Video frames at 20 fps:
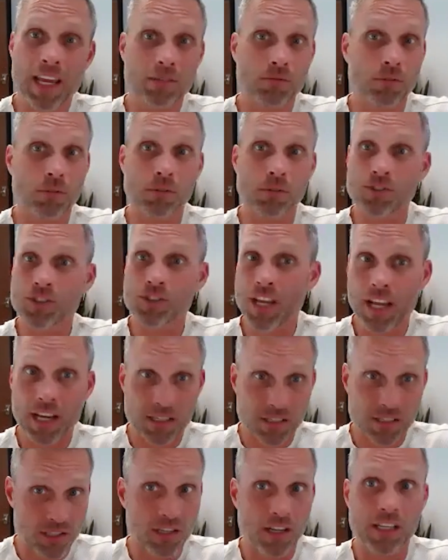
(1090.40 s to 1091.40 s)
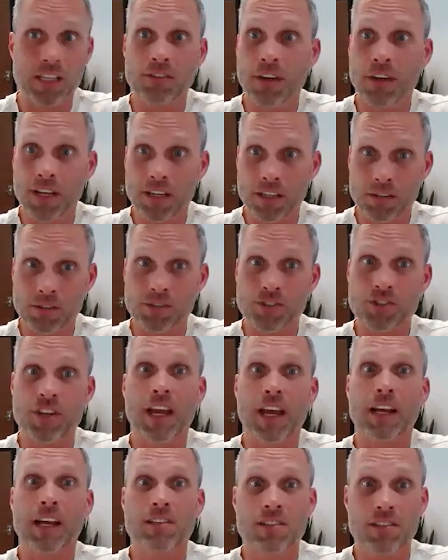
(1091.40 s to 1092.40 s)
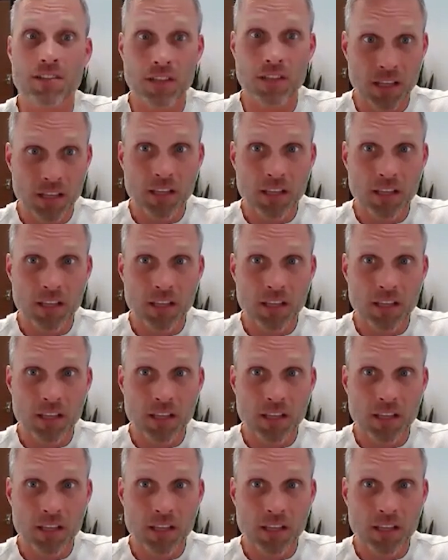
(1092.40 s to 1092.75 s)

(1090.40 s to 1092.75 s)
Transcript: payroll checks, cutting regular checks,